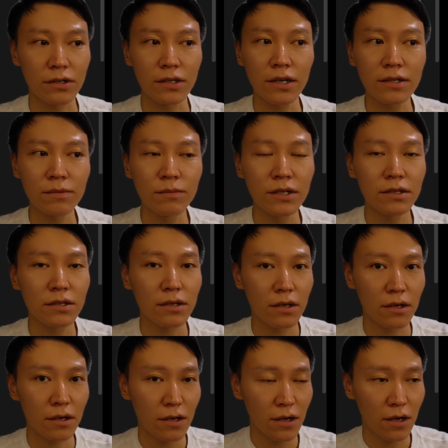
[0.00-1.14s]
just means
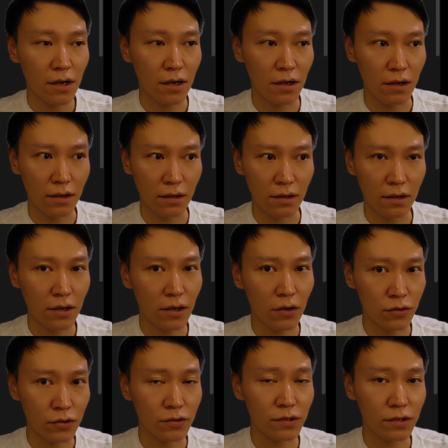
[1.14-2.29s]
go
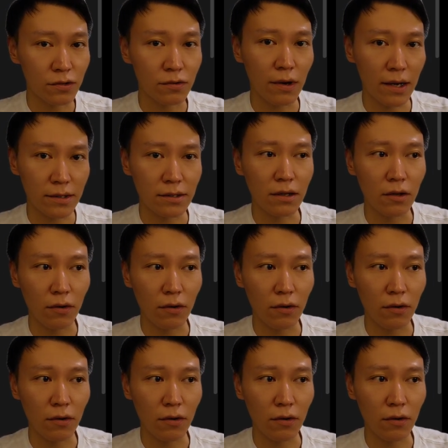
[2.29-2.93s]
to school as a